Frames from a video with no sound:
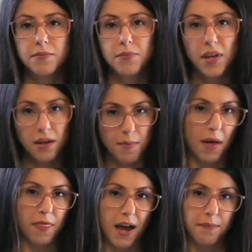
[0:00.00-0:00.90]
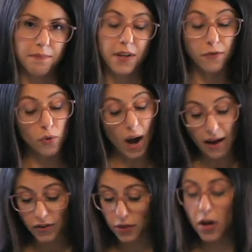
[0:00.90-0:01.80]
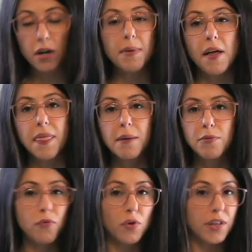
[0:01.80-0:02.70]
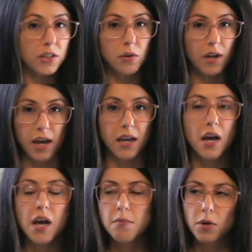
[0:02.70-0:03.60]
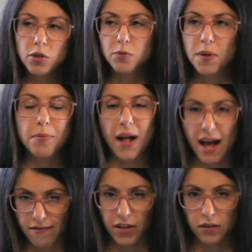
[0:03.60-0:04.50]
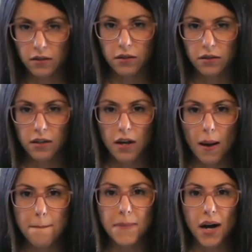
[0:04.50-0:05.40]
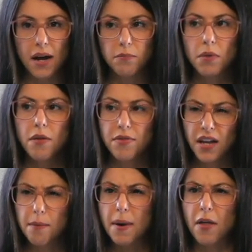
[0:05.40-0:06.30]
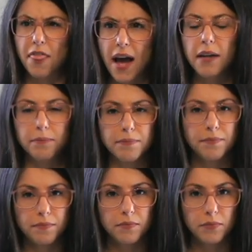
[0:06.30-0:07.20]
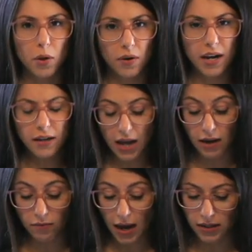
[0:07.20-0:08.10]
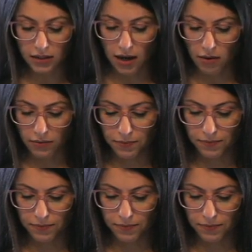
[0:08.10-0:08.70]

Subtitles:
Think about that. If you haven't thought about that before, that's okay. Most people haven't, but think about that, all right? And write it down.